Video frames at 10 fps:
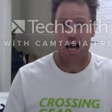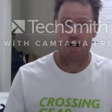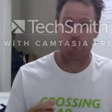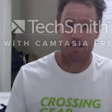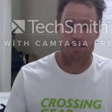
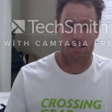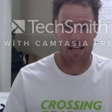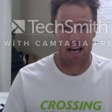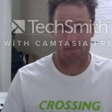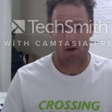I've been in this
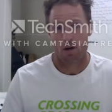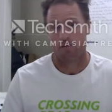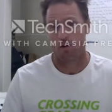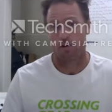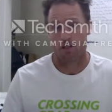game
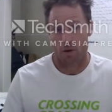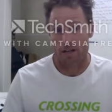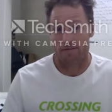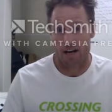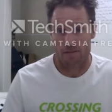for almost
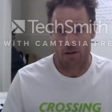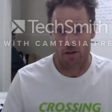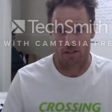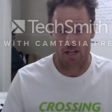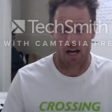25
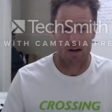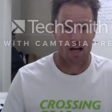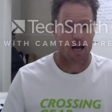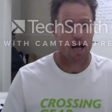years now.